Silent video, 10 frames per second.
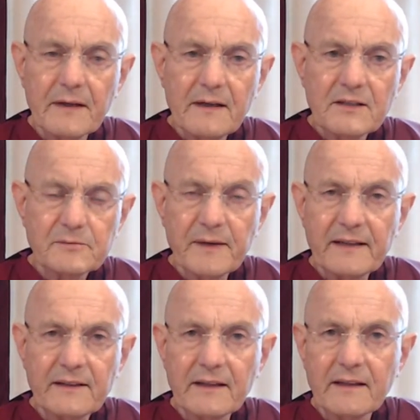
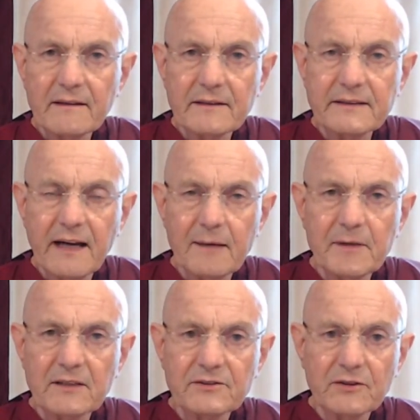spread the
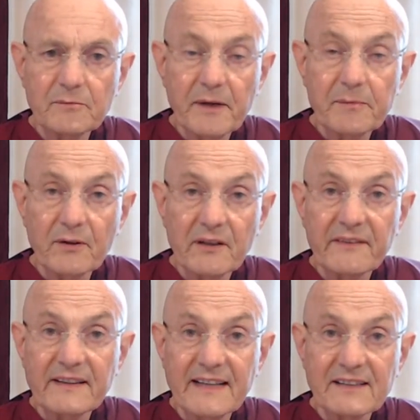Dharma to people who live
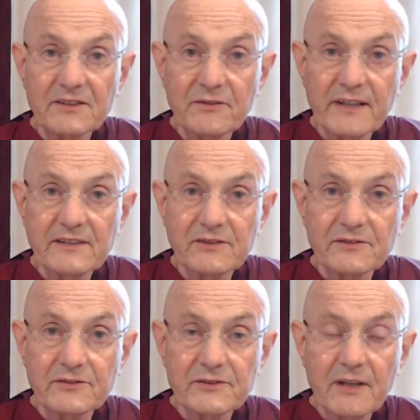in desert
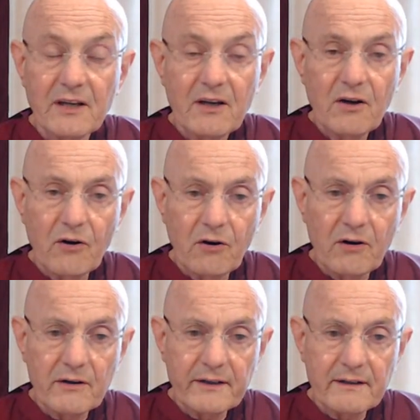regions
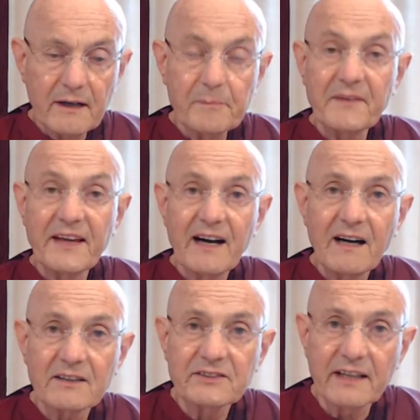or up in the
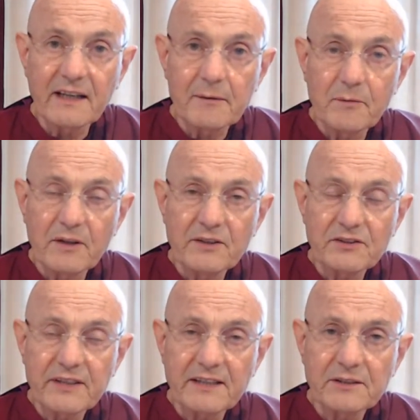Arctic. I mean, what do you
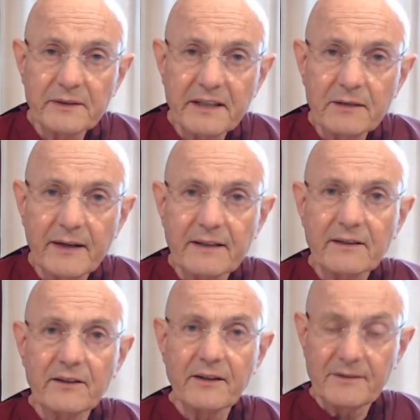say to an Inuit,
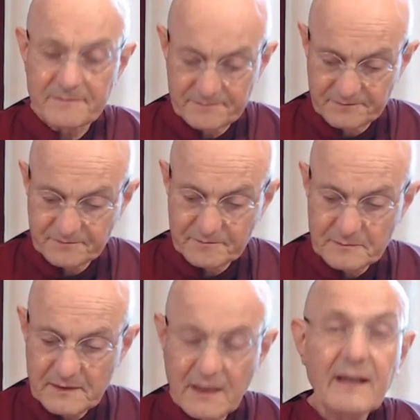you know?
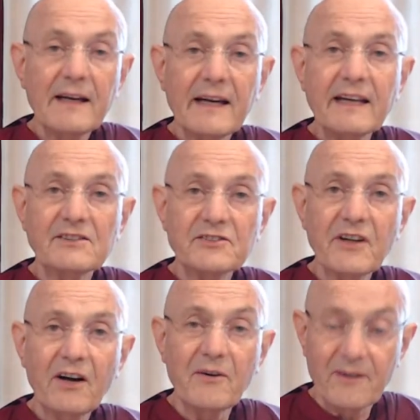Eat
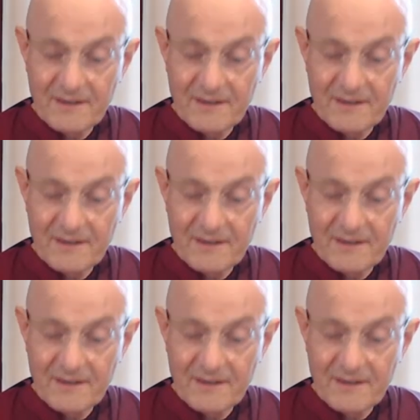snow.